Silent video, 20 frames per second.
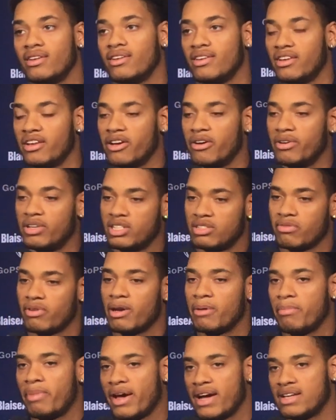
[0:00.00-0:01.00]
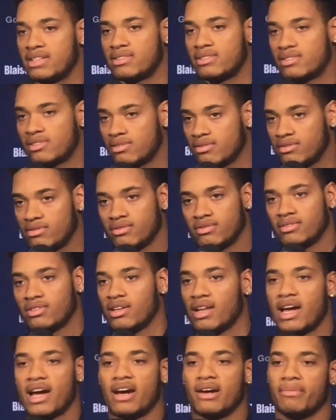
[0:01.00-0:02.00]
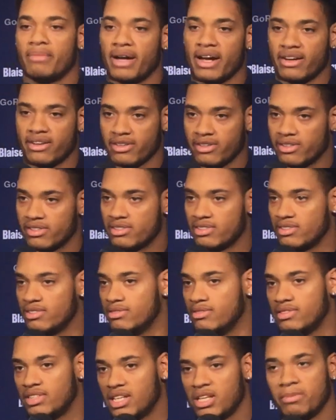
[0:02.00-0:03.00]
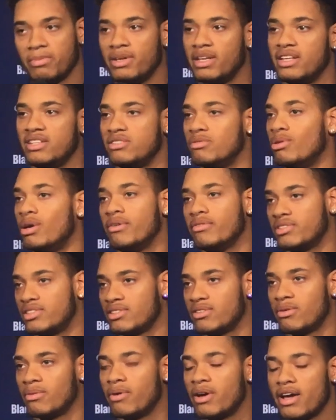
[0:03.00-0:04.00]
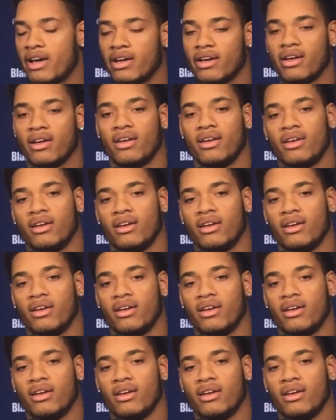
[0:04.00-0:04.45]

You know, he's running past linebackers, DBs, whoever's in the way,